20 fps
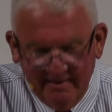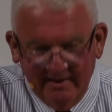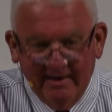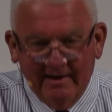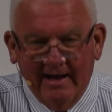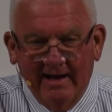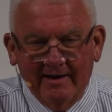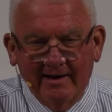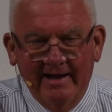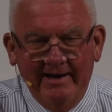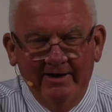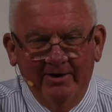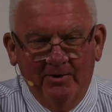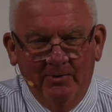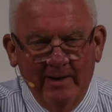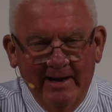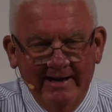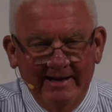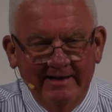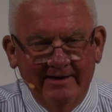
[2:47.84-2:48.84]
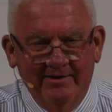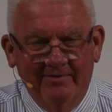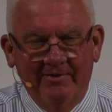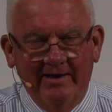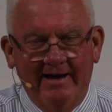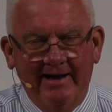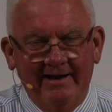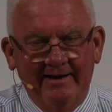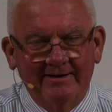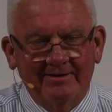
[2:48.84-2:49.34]
And I later ran into
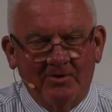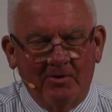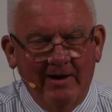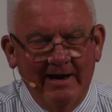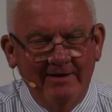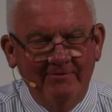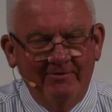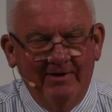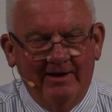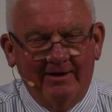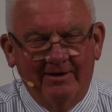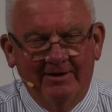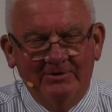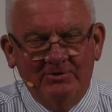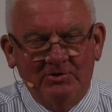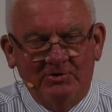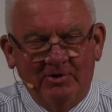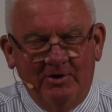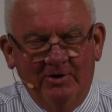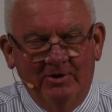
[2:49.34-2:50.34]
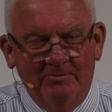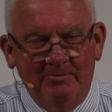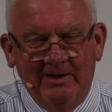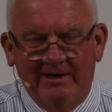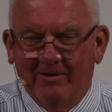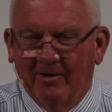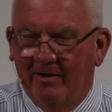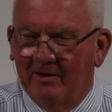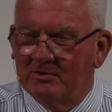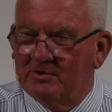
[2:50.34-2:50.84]
that at Crane Village too,
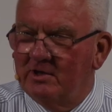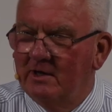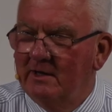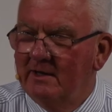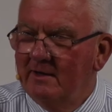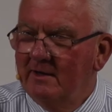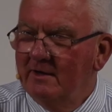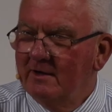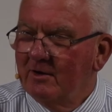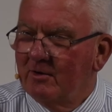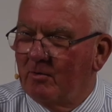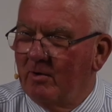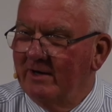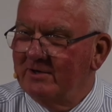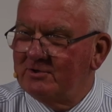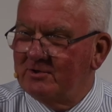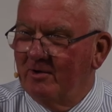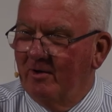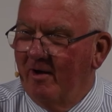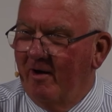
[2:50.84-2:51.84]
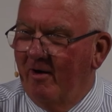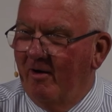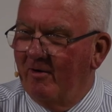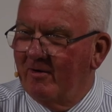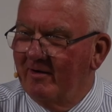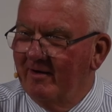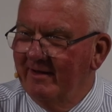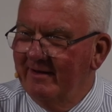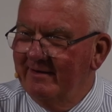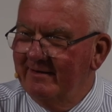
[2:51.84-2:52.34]
because Crystal
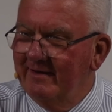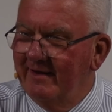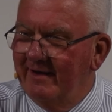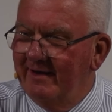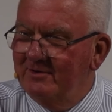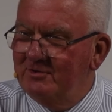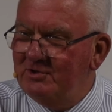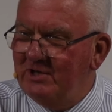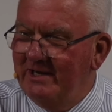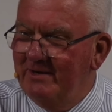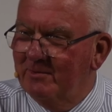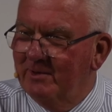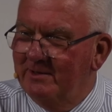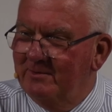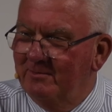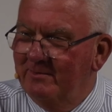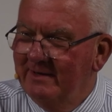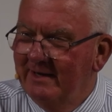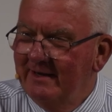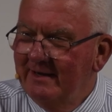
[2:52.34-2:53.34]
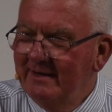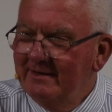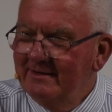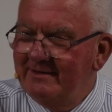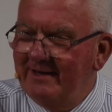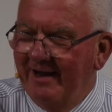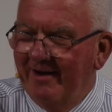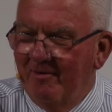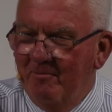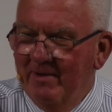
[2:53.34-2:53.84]
Hoagland, uh, she would
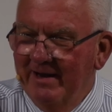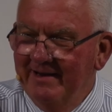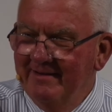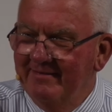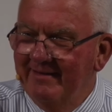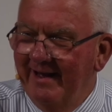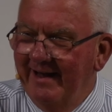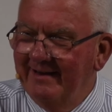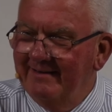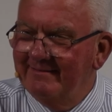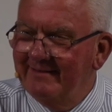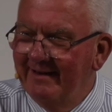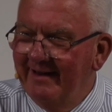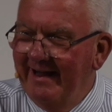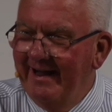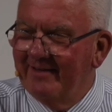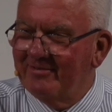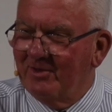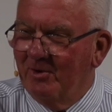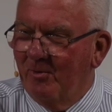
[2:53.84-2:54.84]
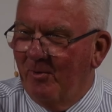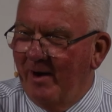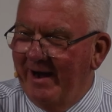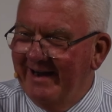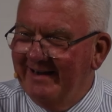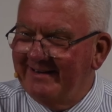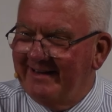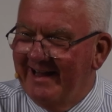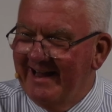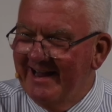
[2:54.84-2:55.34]
tell me that Ethel
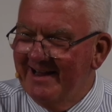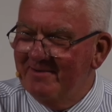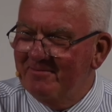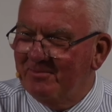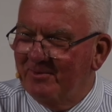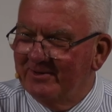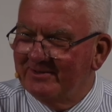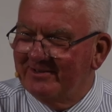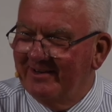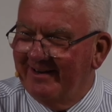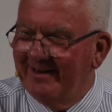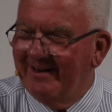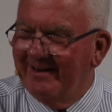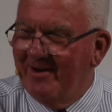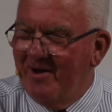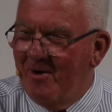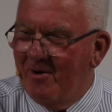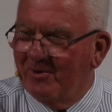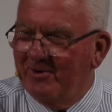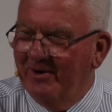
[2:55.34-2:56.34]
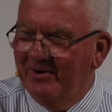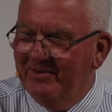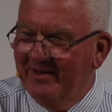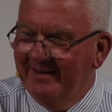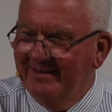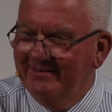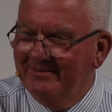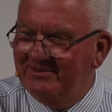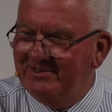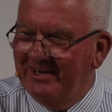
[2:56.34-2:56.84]
Whitecamp was a little older
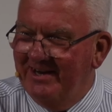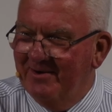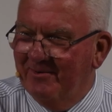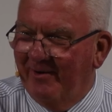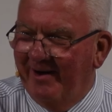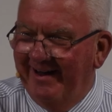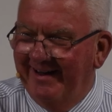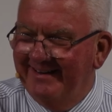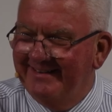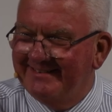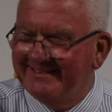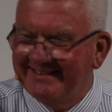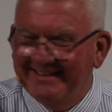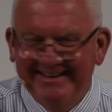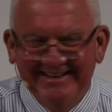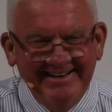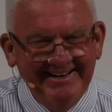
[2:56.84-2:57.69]
than she was.